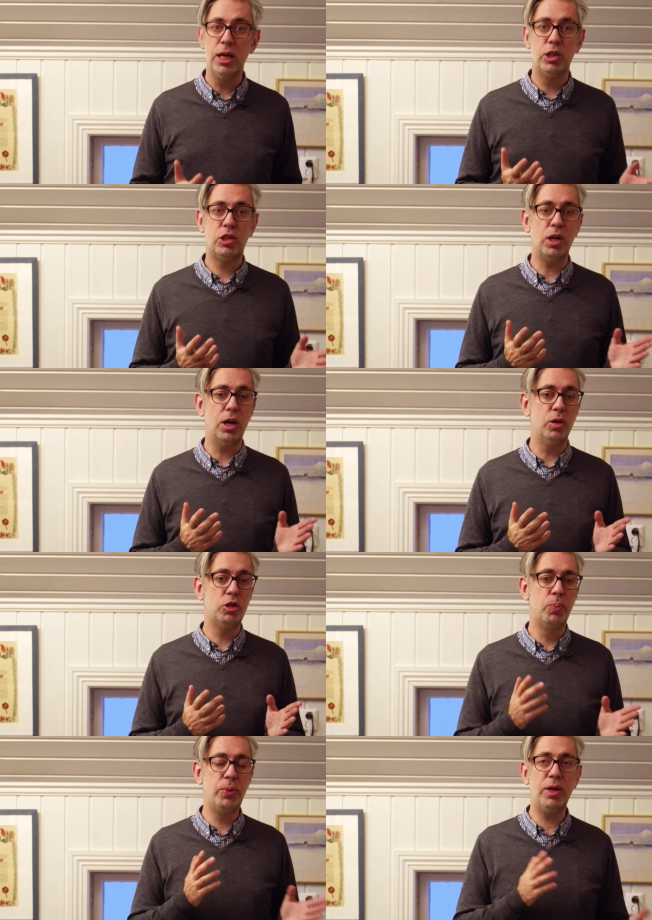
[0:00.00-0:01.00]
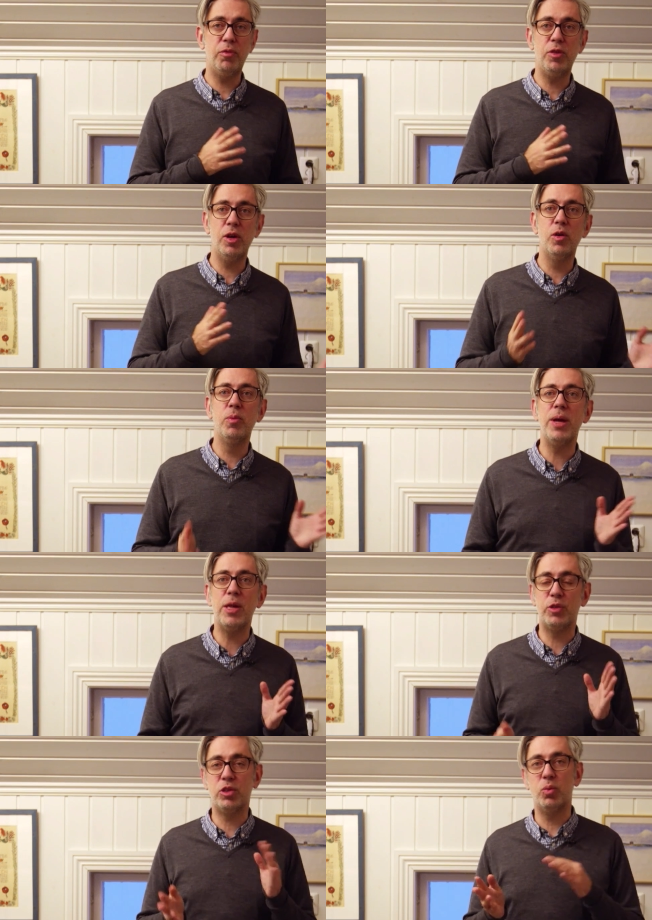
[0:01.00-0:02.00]
So to put a few
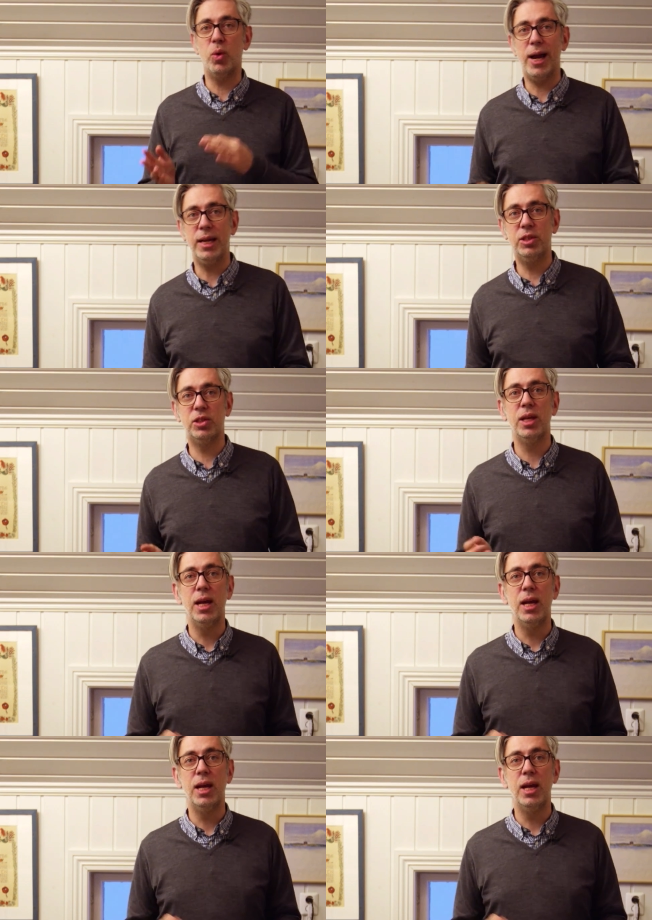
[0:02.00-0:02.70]
myths right,